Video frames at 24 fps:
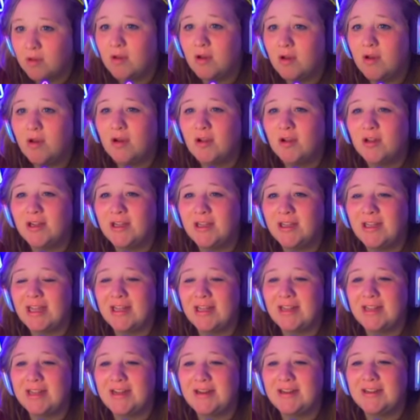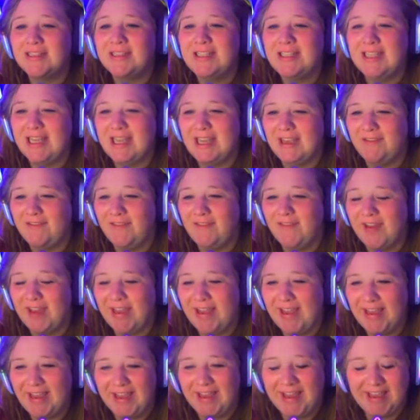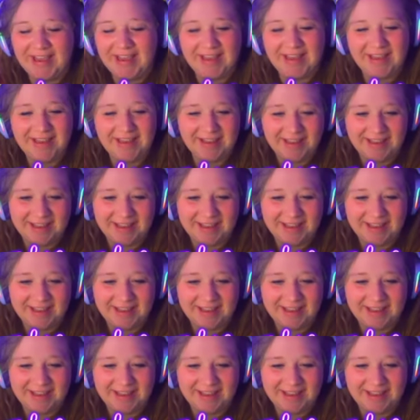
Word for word: Oh, look at that little